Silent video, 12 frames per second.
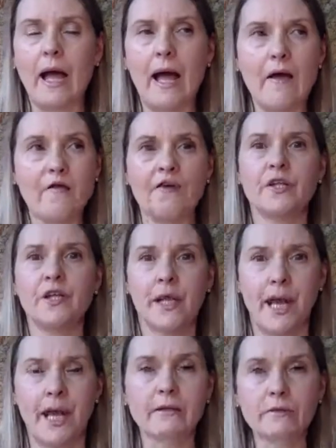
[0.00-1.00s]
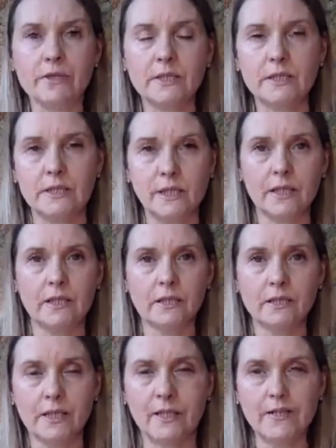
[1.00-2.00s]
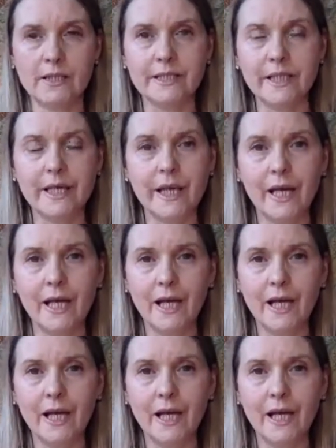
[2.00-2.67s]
everything else that's in the day